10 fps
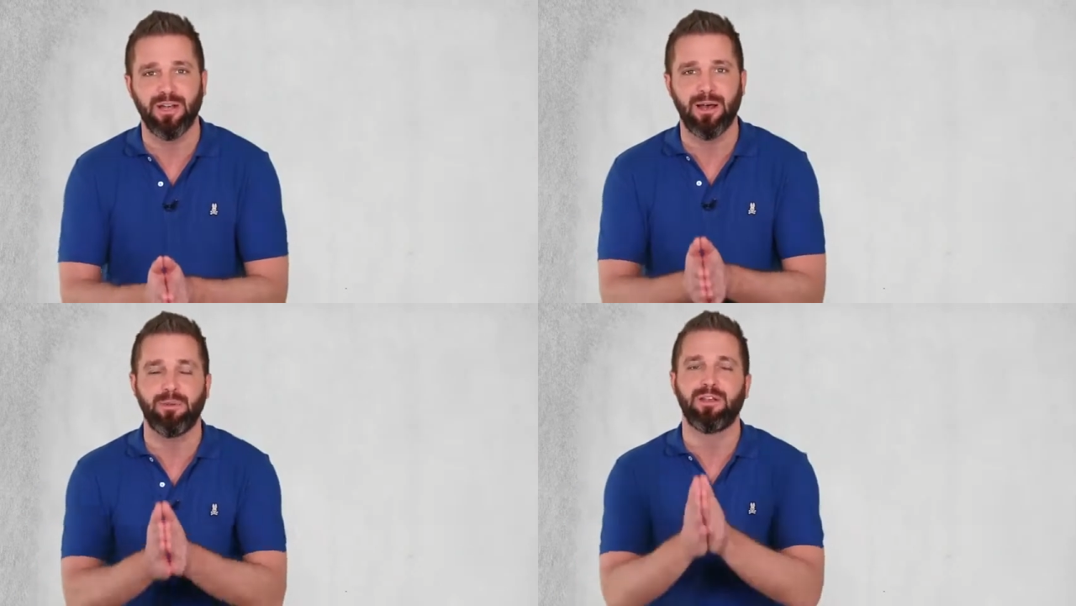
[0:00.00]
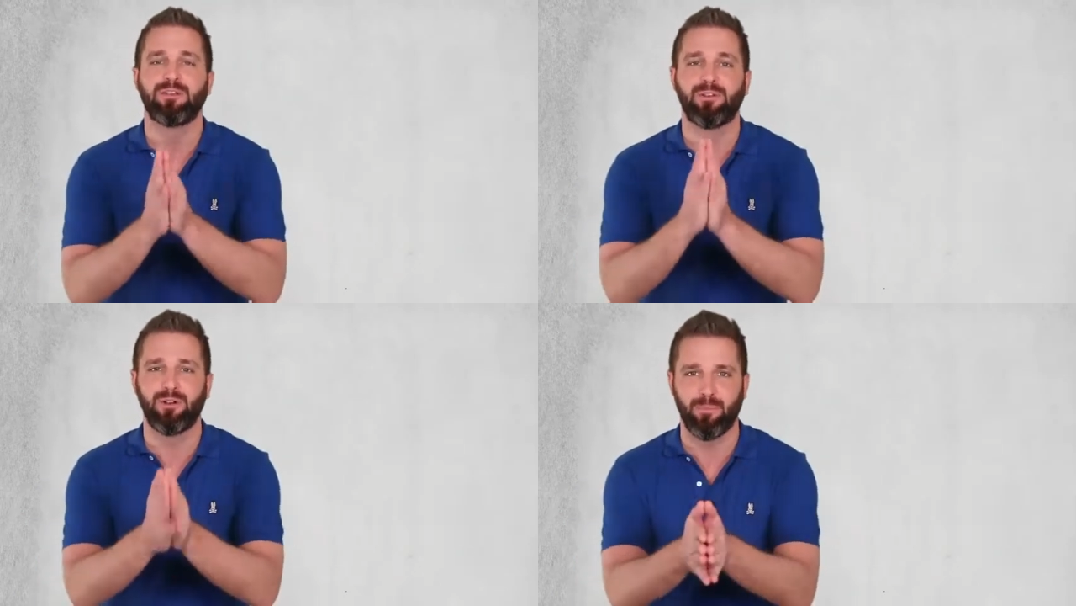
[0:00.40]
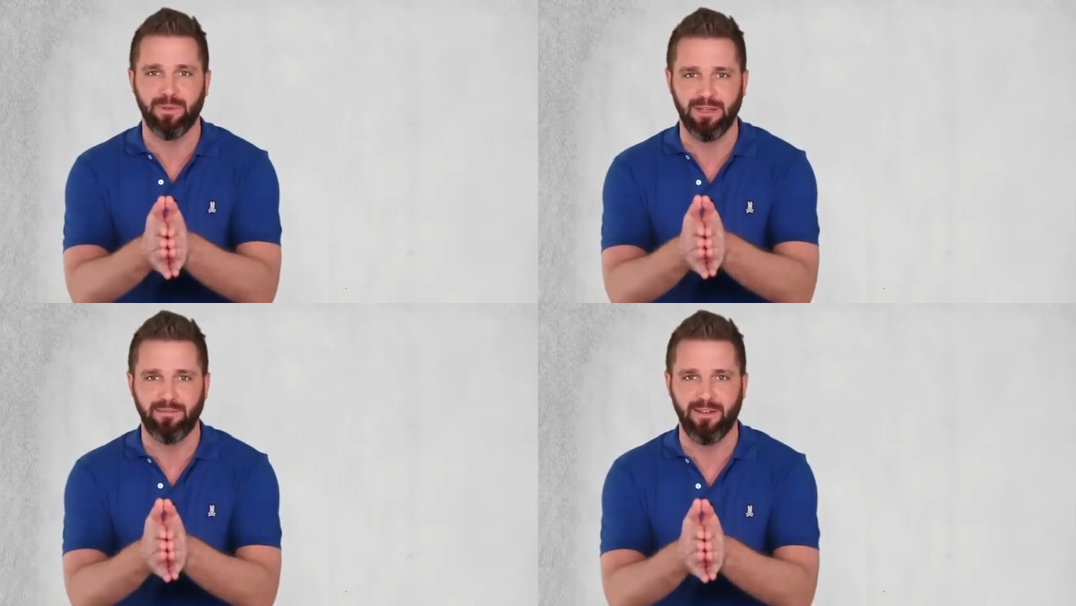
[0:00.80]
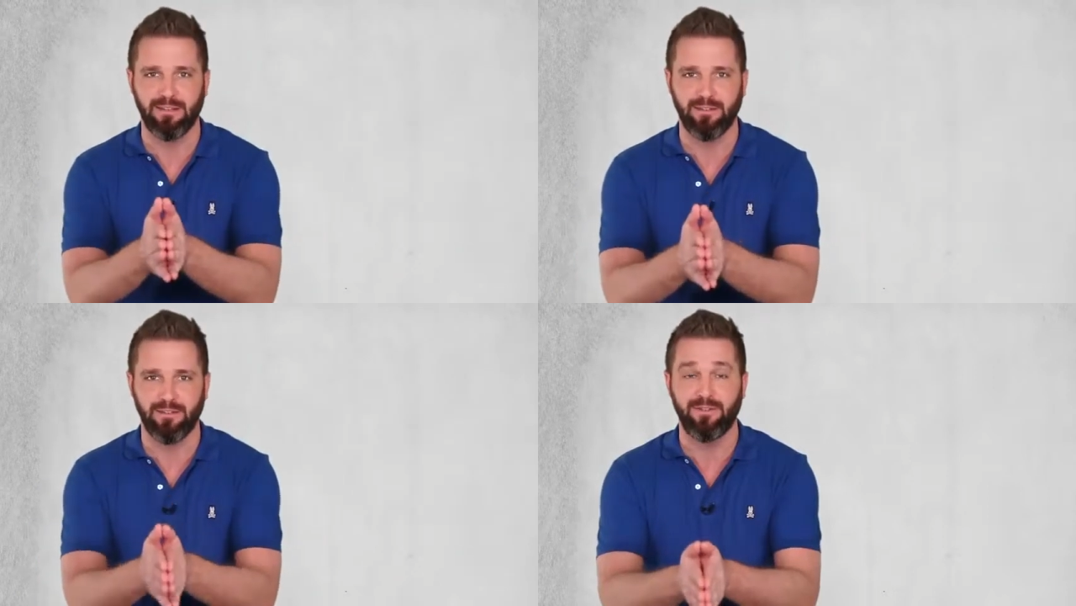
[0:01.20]
it up, so don't be
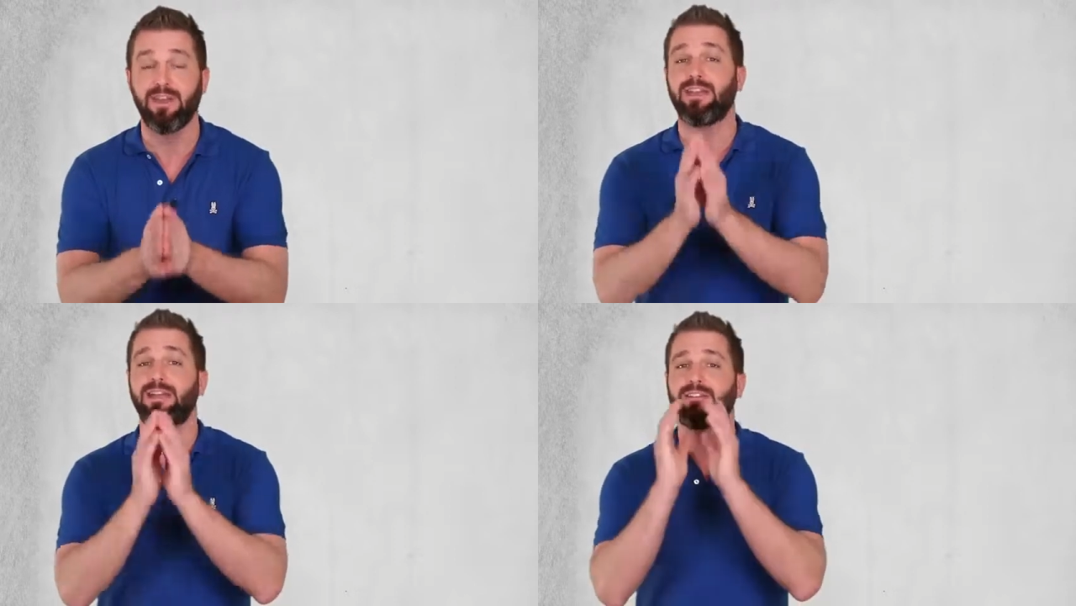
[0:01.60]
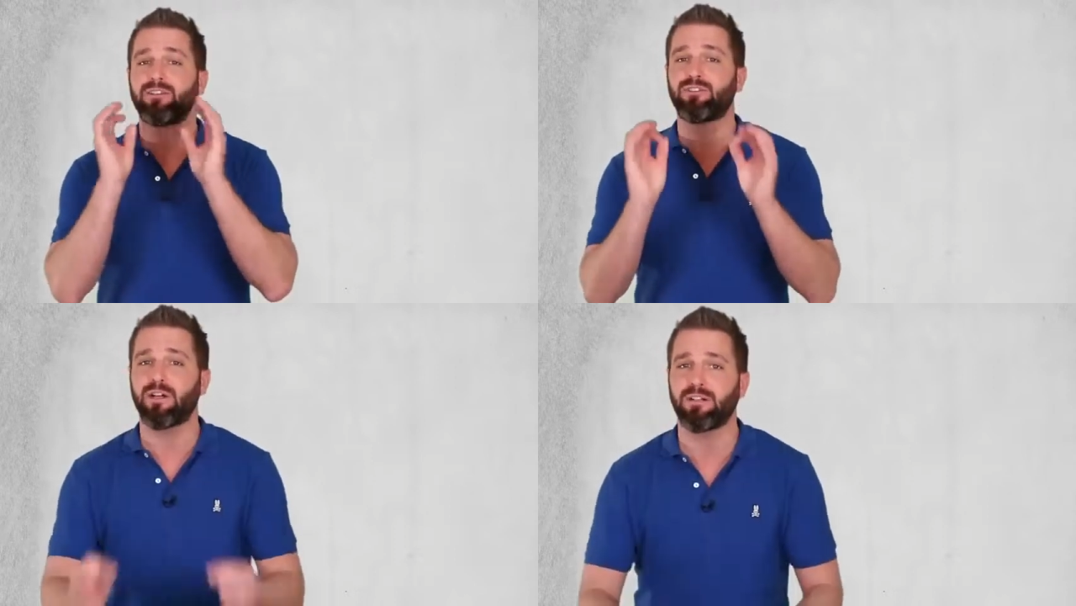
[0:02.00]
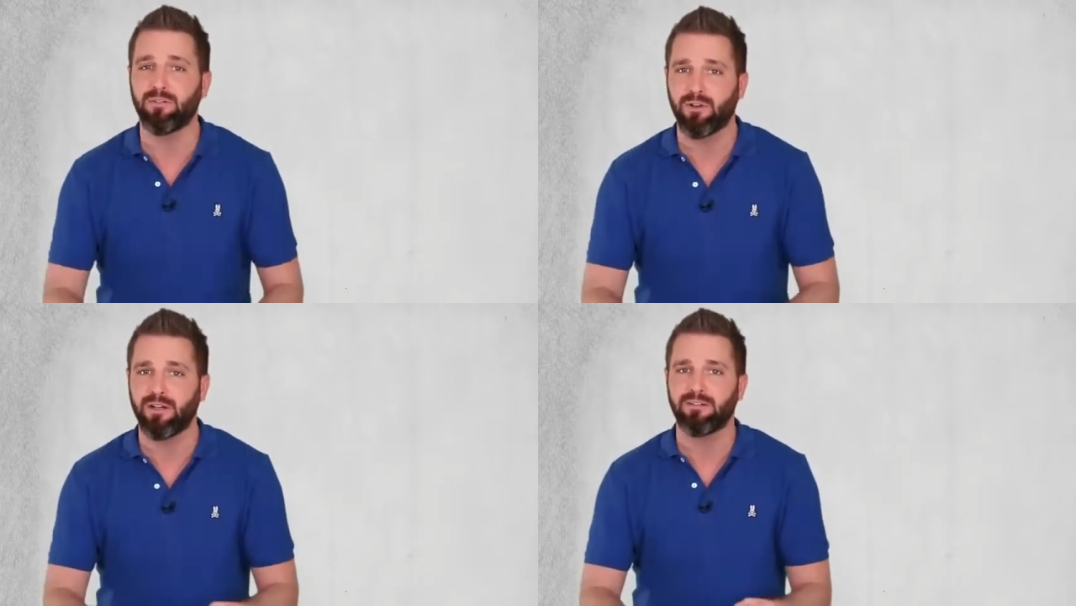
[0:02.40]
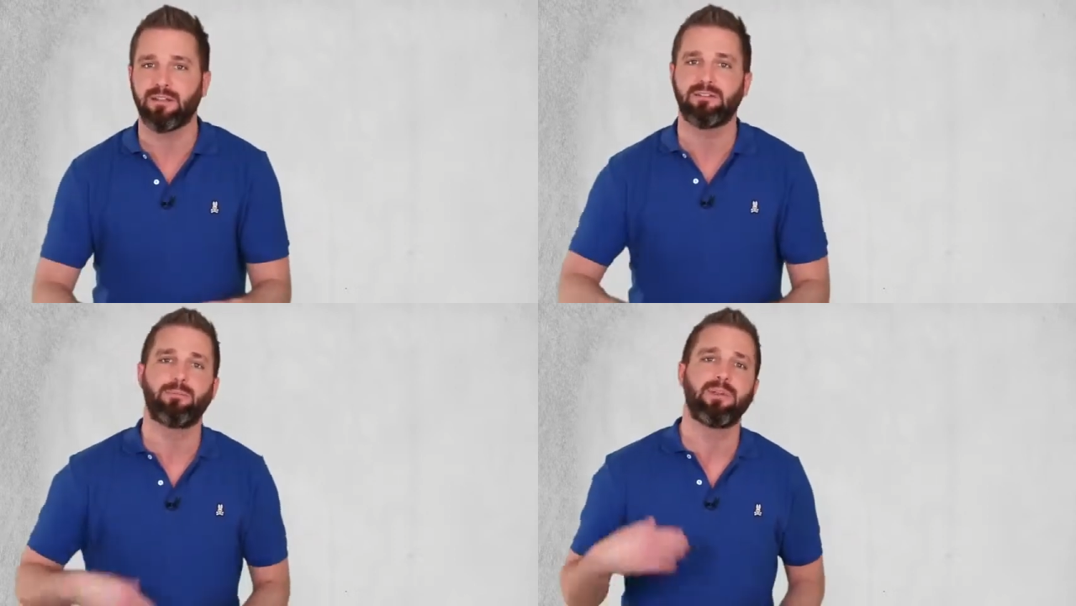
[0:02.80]
defensive. It's constructive
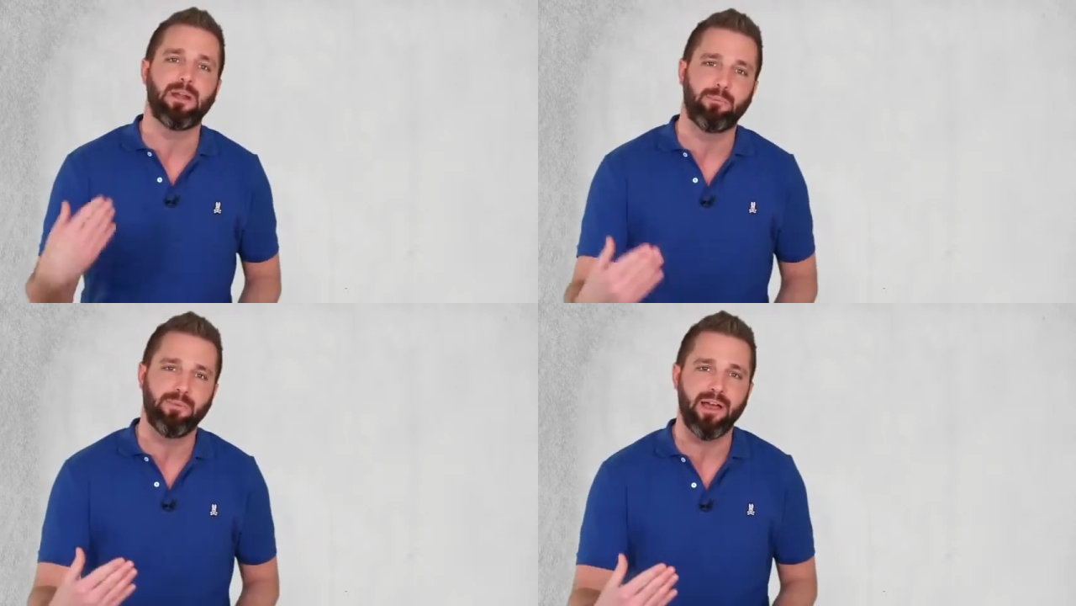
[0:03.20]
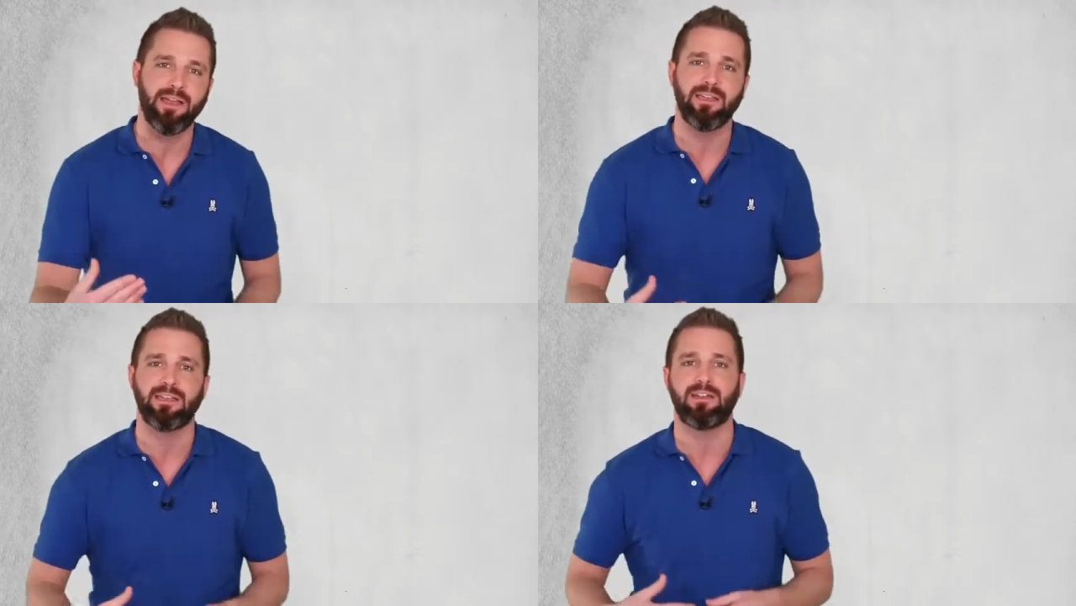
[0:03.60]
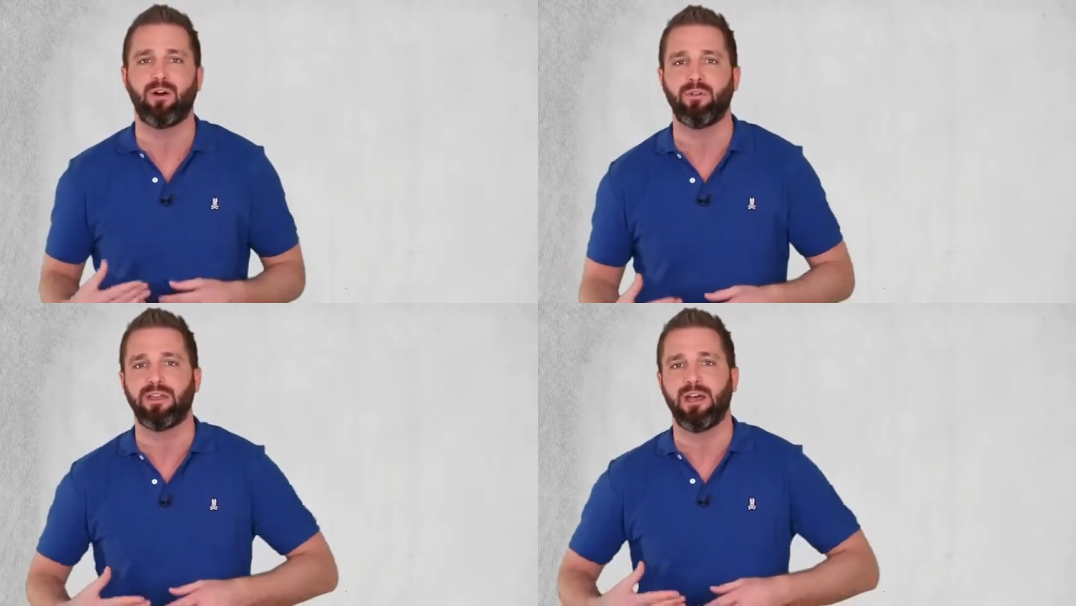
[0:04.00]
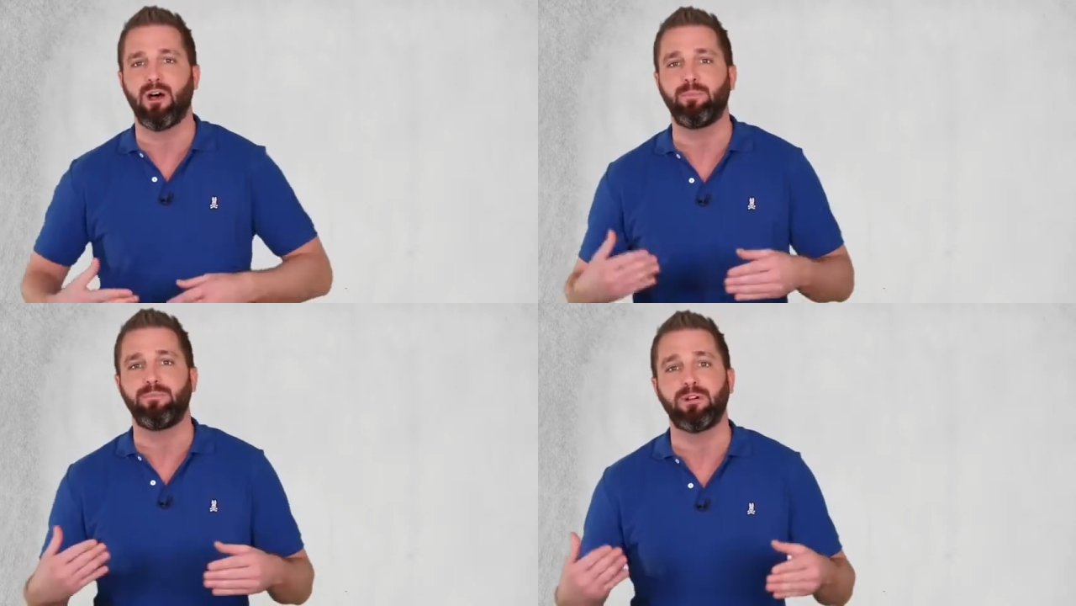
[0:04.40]
criticism, and applying it can only
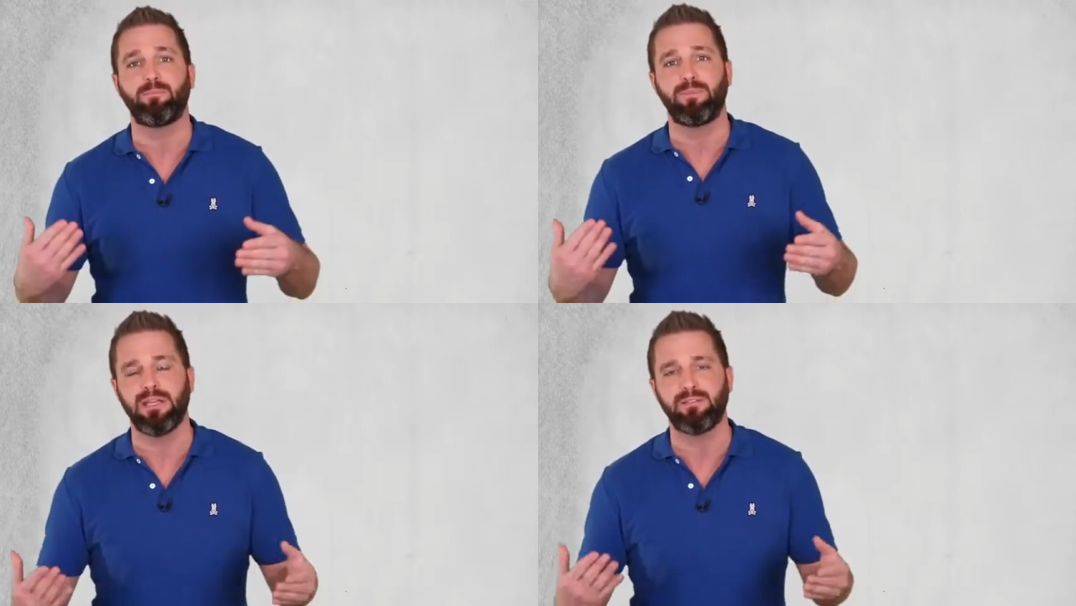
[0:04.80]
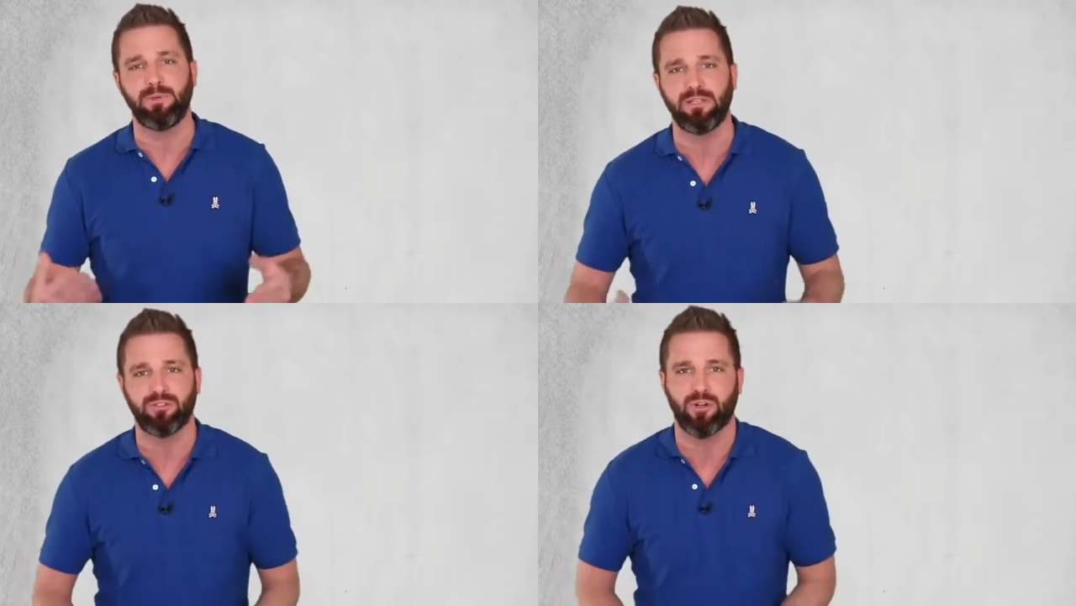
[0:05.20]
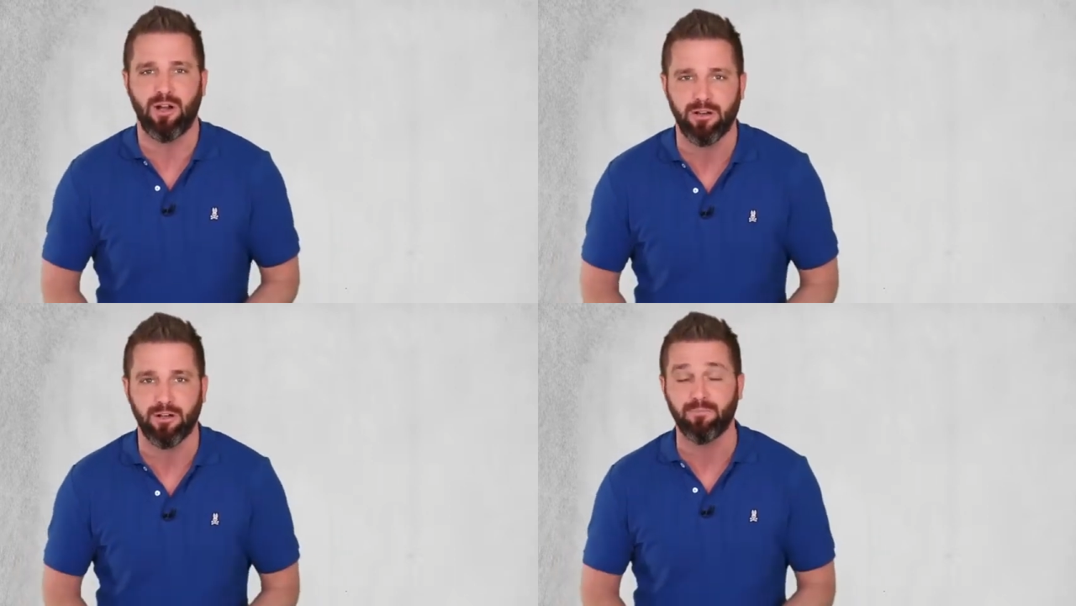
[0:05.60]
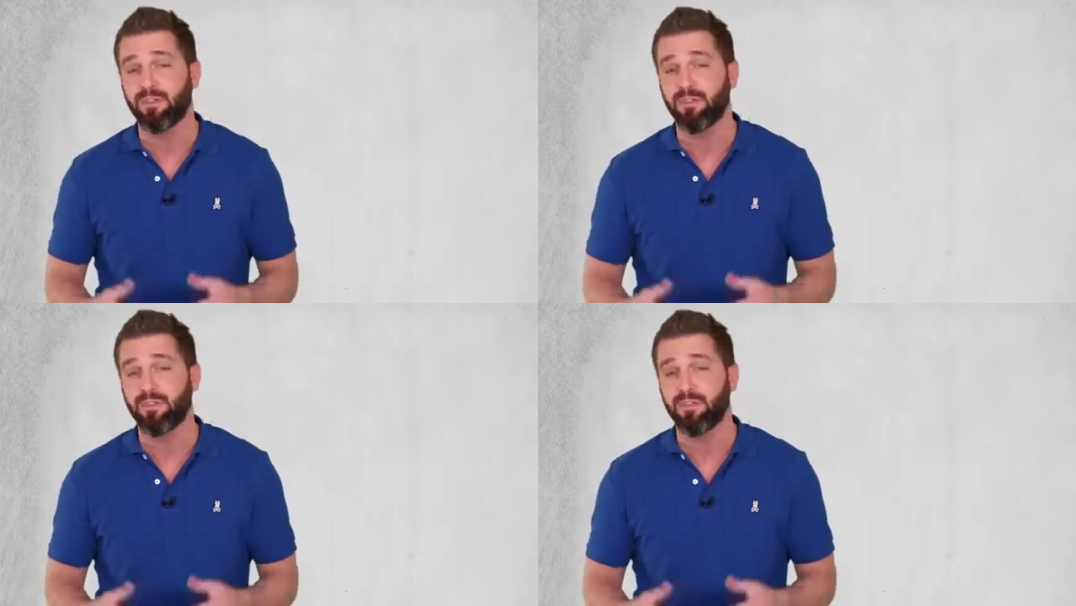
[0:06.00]
help your piece be stronger.